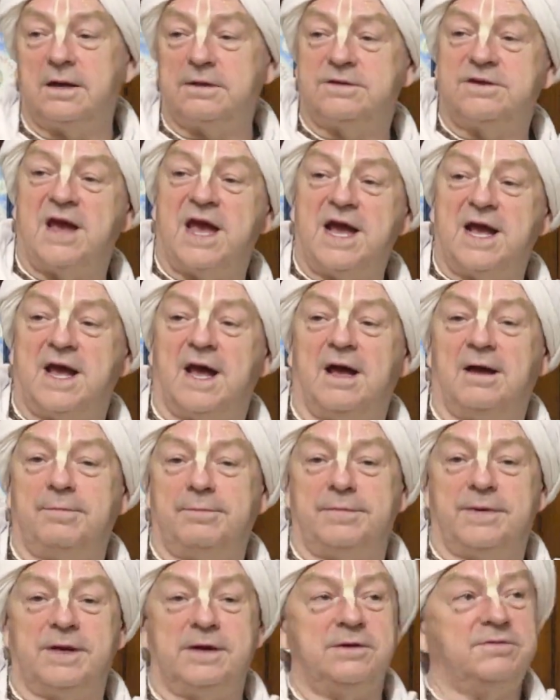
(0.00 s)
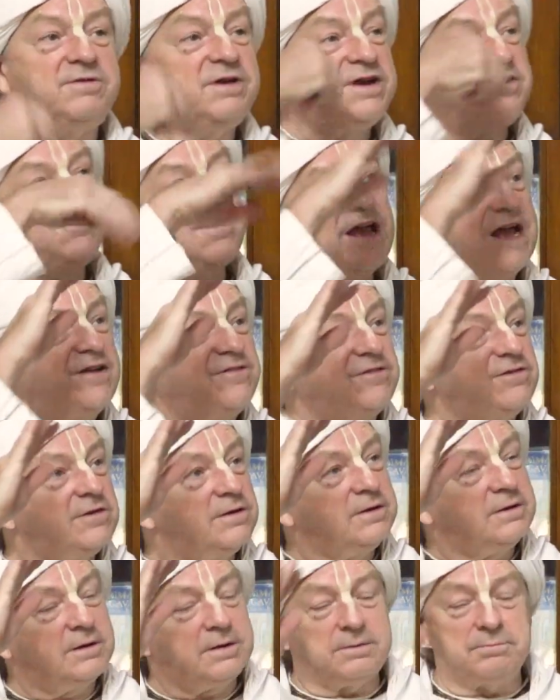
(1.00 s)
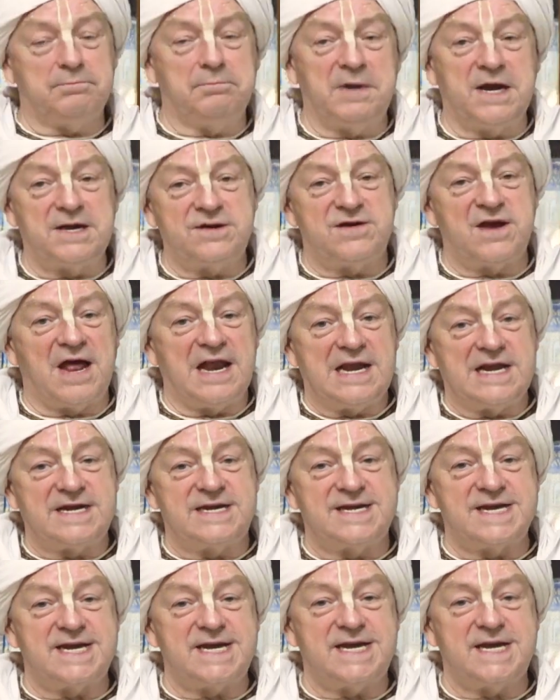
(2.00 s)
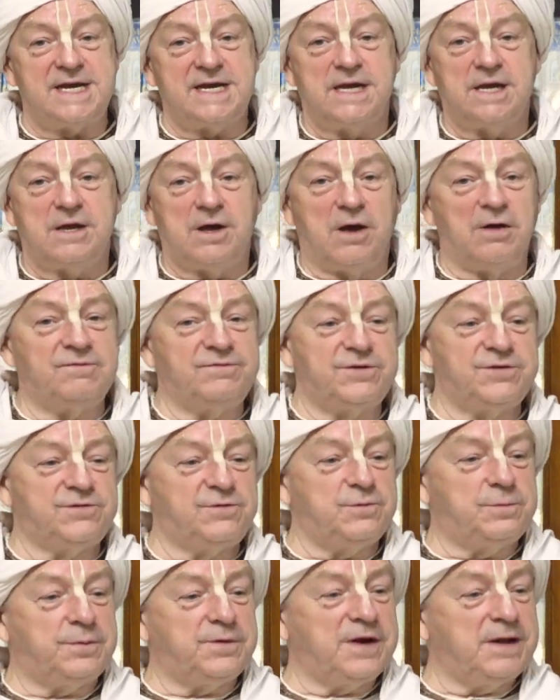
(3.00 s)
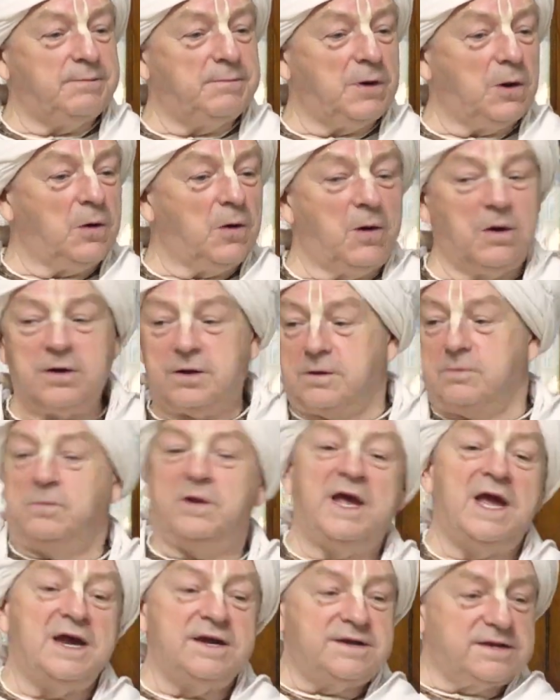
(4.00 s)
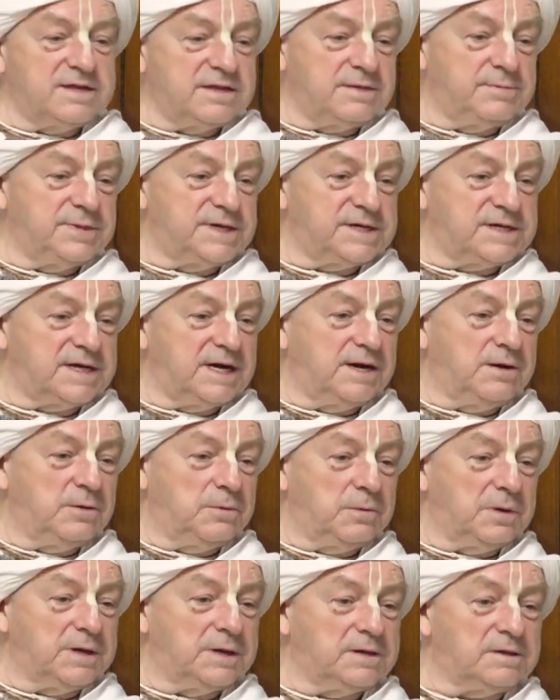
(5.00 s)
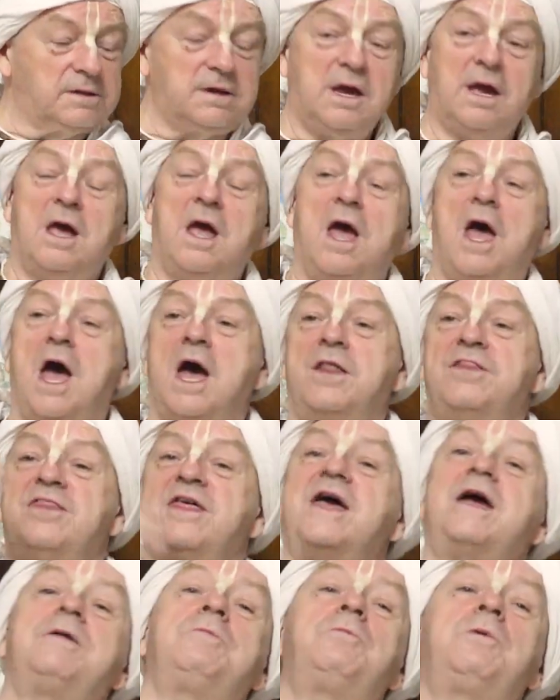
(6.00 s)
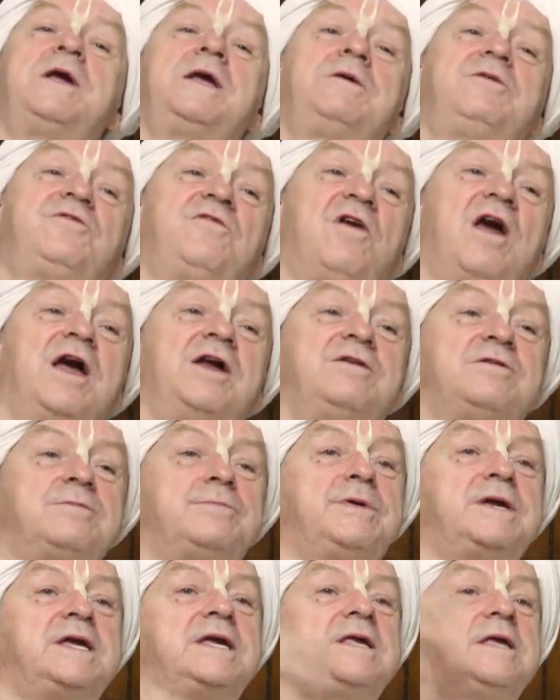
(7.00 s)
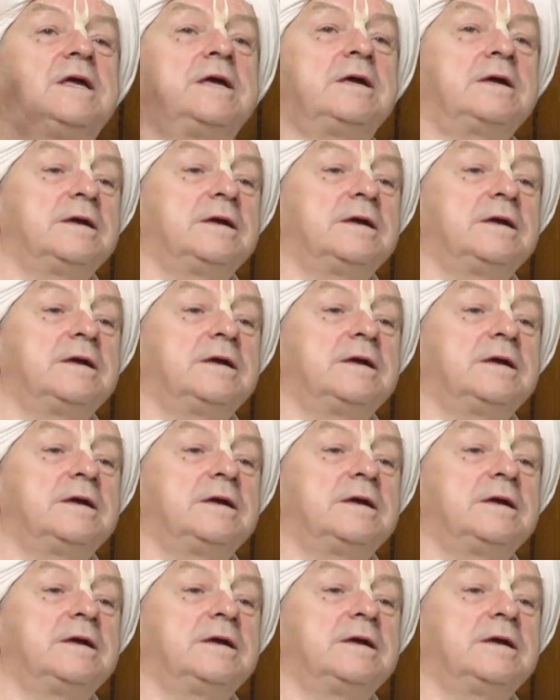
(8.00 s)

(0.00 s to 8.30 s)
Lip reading: take up a rejection mentality of the Supreme Lord, we enter the material world and then we try to be